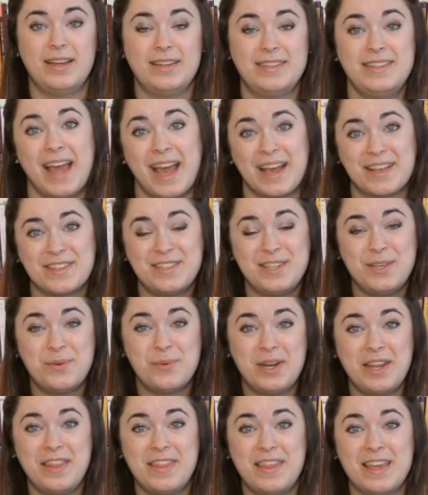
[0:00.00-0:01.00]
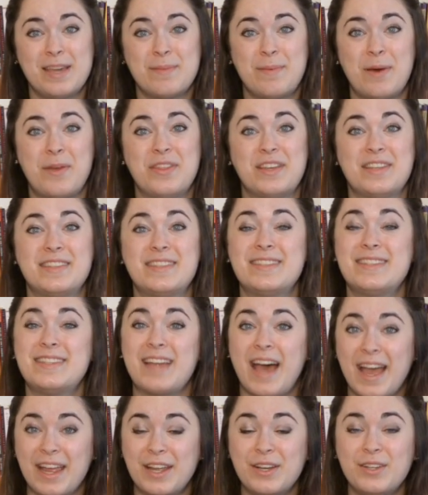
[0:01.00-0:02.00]
Next, you want to think about the
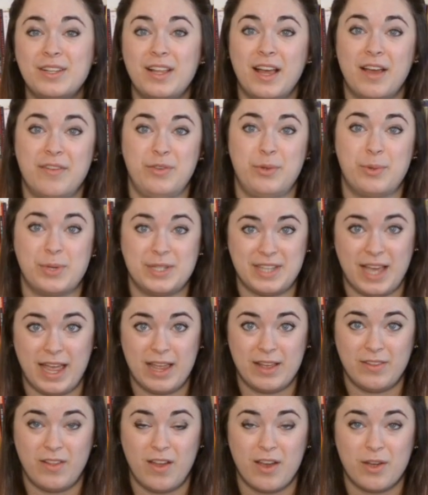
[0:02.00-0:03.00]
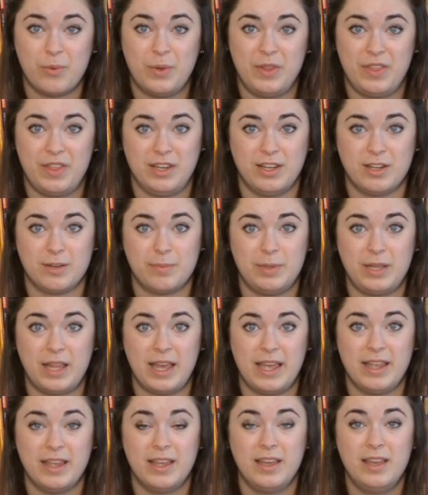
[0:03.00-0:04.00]
style of your dialogue within your
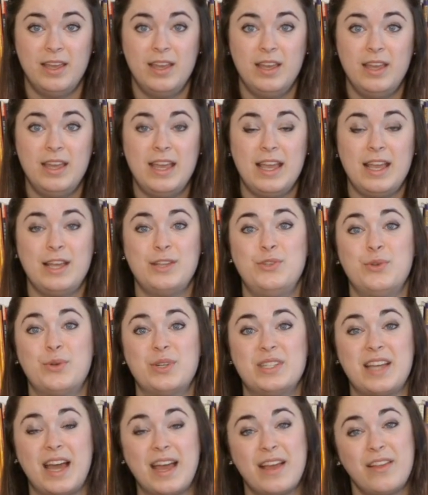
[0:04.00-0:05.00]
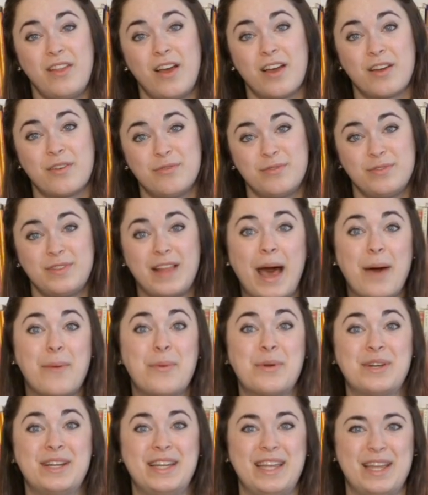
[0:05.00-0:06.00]
play. Is your dialogue
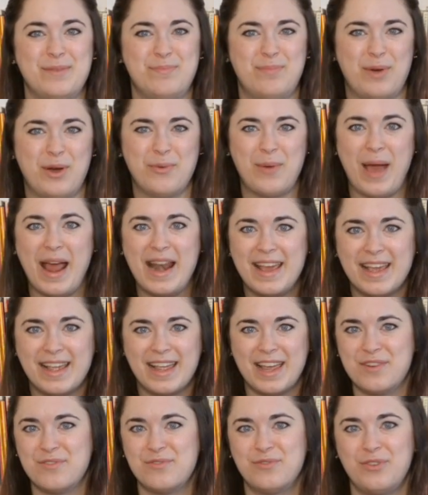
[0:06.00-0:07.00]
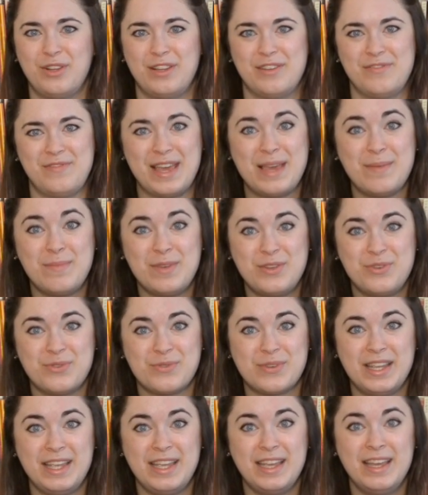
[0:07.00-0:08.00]
flowery and poetic and full of
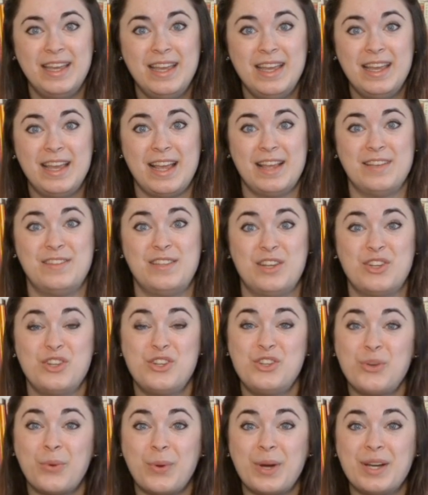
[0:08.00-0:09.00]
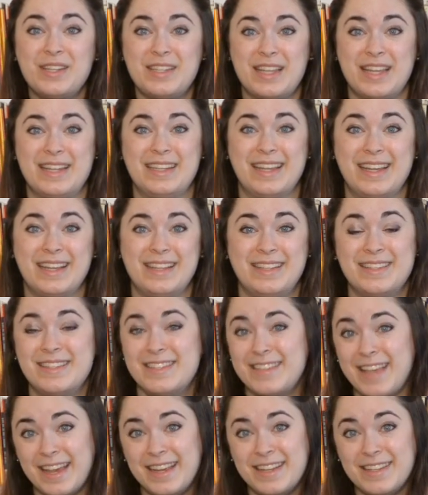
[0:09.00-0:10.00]
imagery? Is it short and
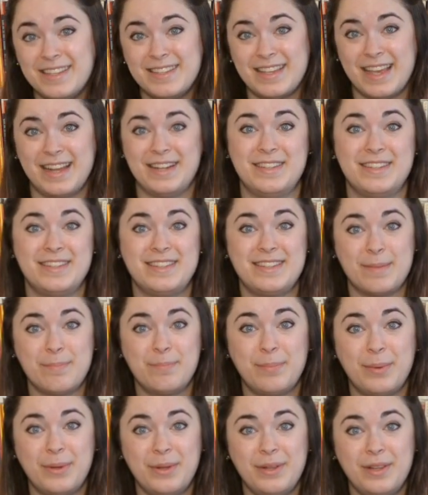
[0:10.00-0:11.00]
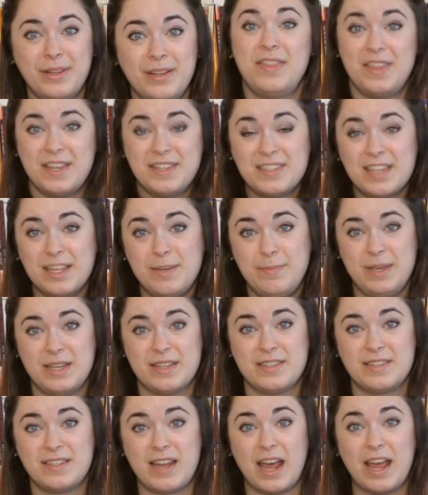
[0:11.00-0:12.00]
concise and simple? This can be
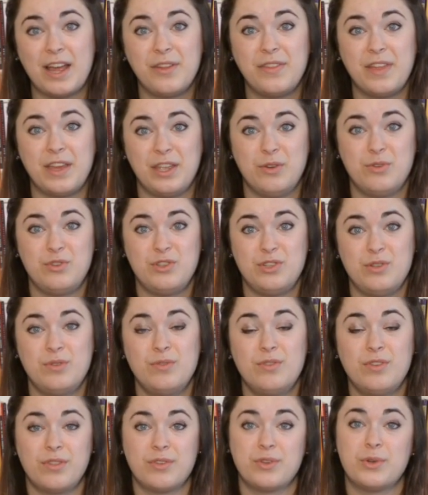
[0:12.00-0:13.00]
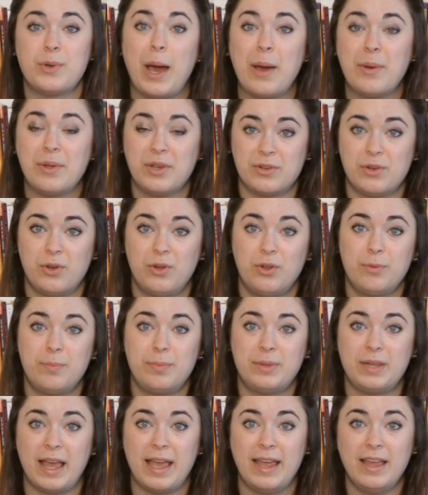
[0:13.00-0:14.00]
a style that you choose throughout your whole
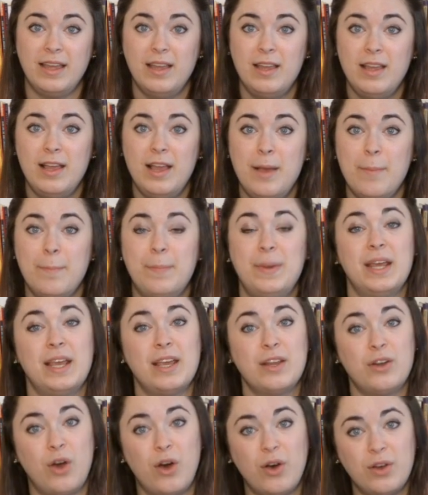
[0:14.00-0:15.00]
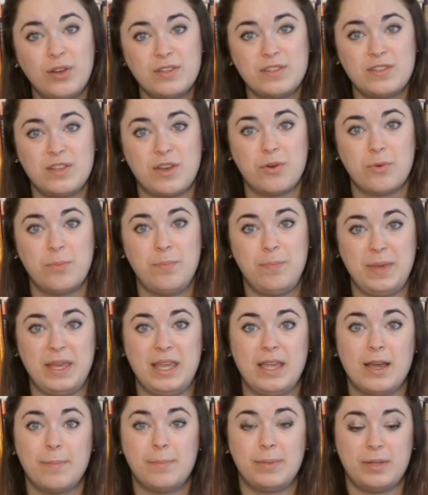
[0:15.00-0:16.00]
play, but it can also
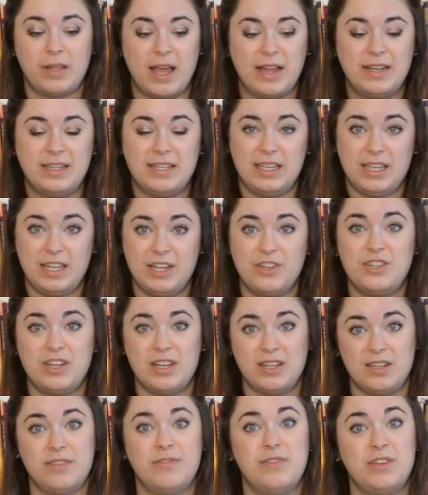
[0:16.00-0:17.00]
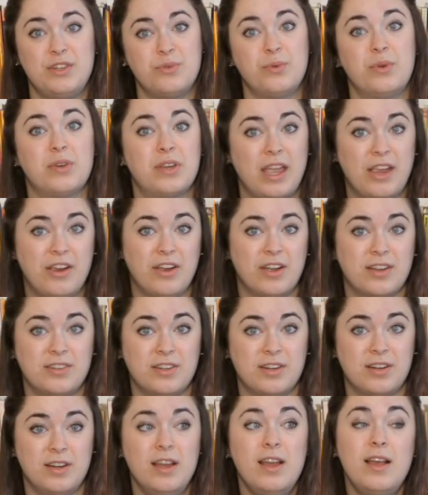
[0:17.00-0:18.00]
be applied to each individual
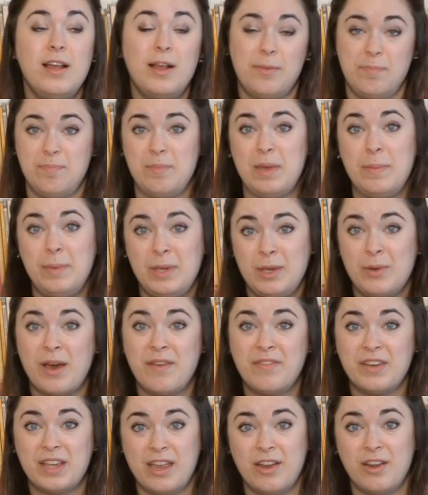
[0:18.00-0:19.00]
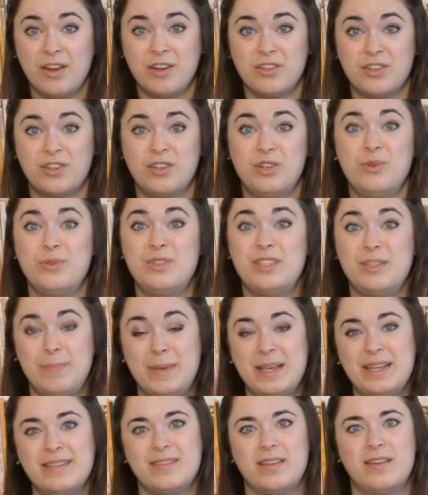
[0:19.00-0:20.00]
character. Maybe you have a character who
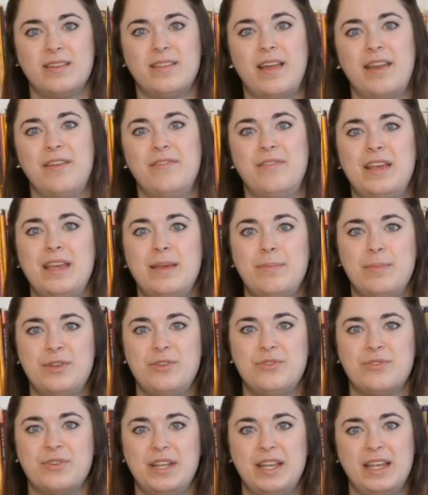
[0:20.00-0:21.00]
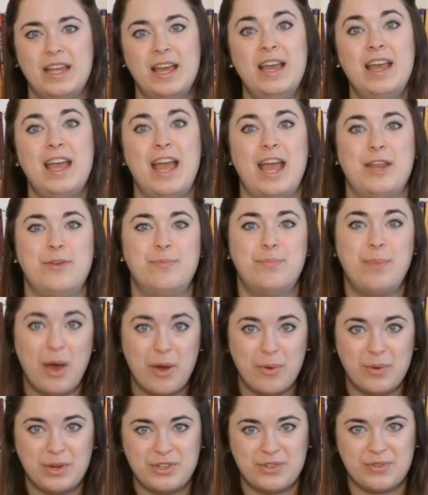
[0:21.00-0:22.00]
speaks in a lot of imagery and
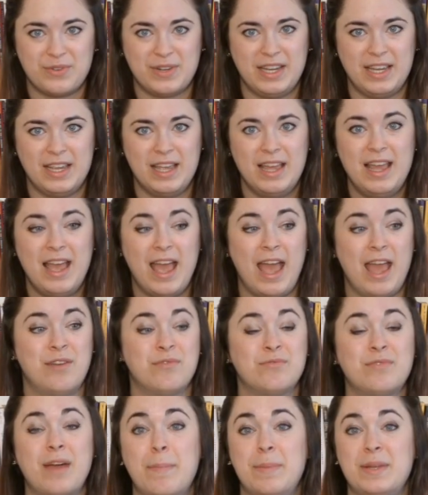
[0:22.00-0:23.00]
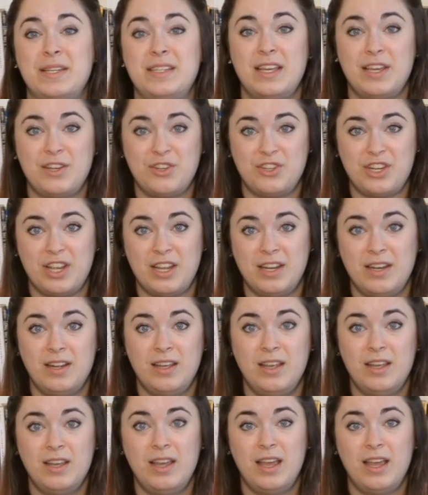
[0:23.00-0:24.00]
poetry and
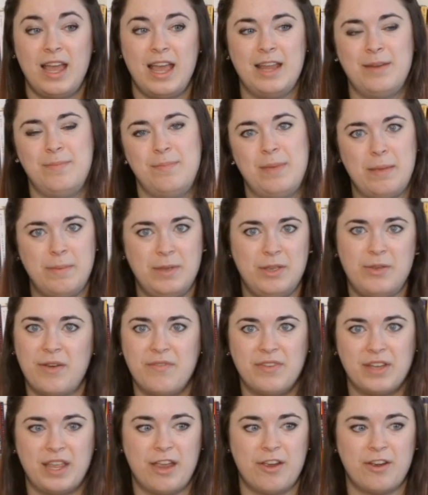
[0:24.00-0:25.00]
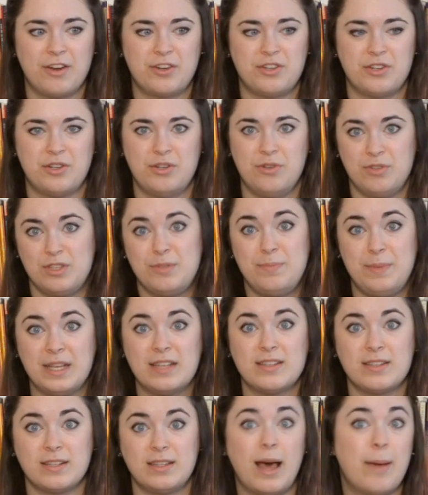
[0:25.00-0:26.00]
repetition, and maybe you have a character who
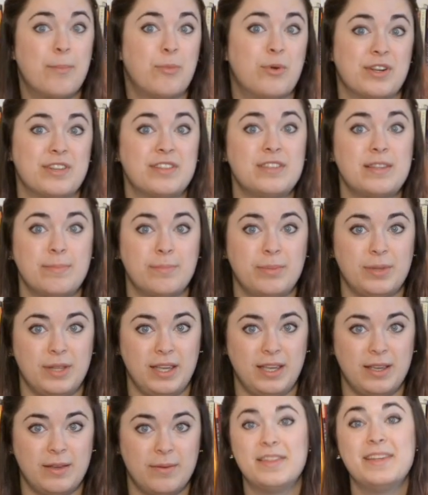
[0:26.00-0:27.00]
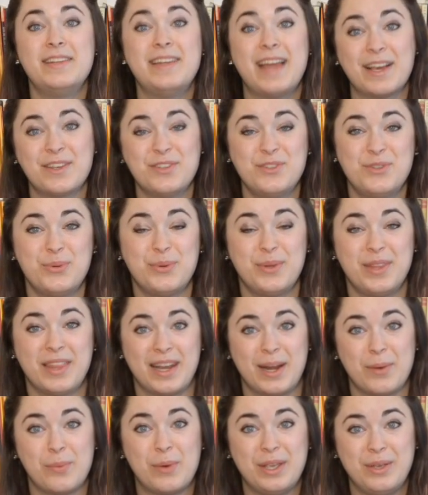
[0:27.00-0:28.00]
speaks a lot more simply. The next tool
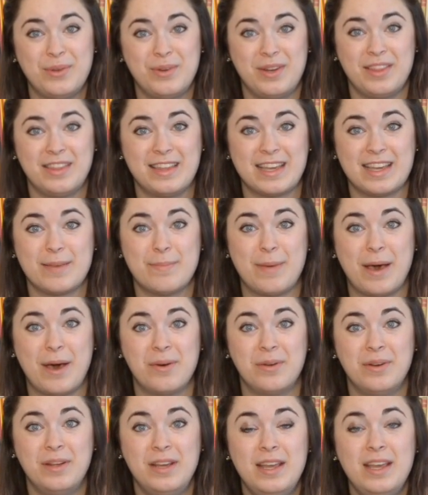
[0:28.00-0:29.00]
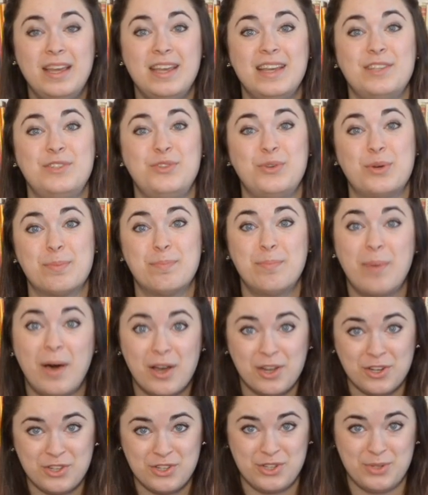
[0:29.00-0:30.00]
that I want you to think about is your
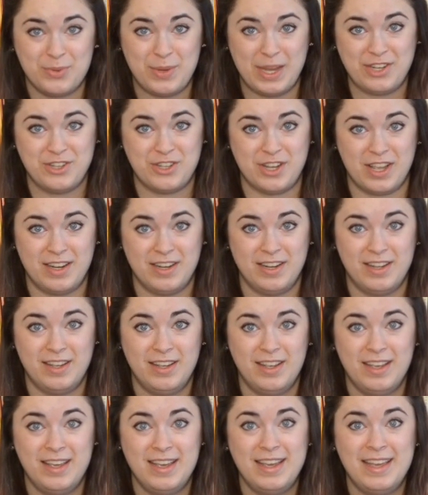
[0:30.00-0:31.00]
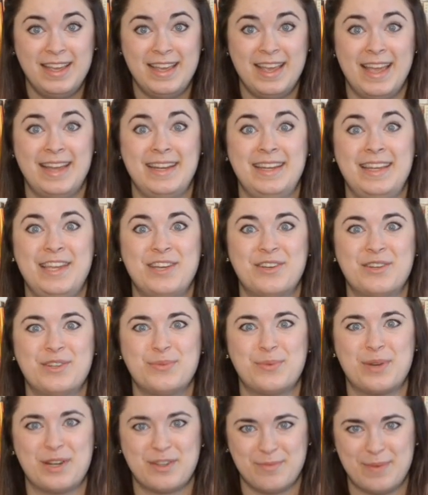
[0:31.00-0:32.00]
punctuation. And
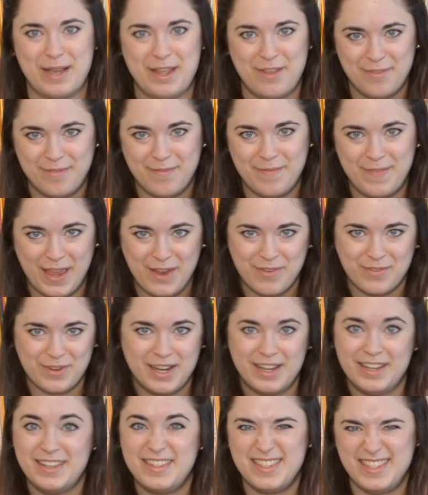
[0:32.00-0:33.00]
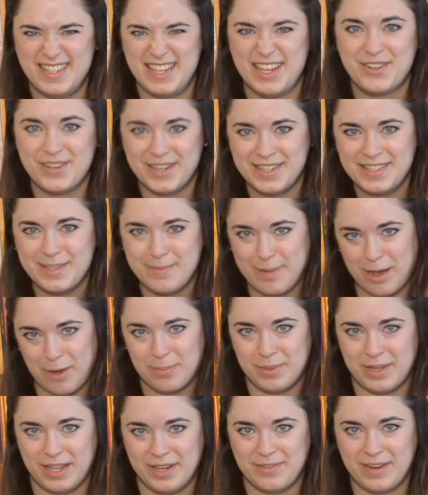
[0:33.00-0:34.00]
here's one of my favorite secrets
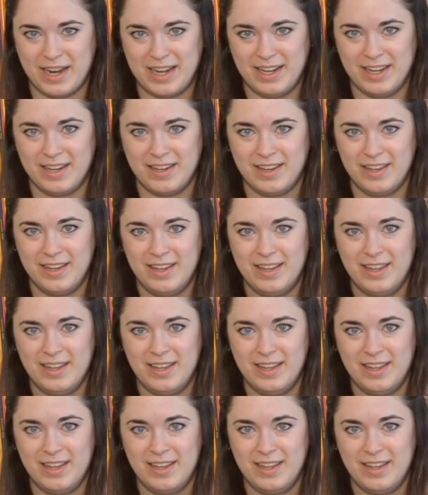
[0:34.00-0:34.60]
about playwriting.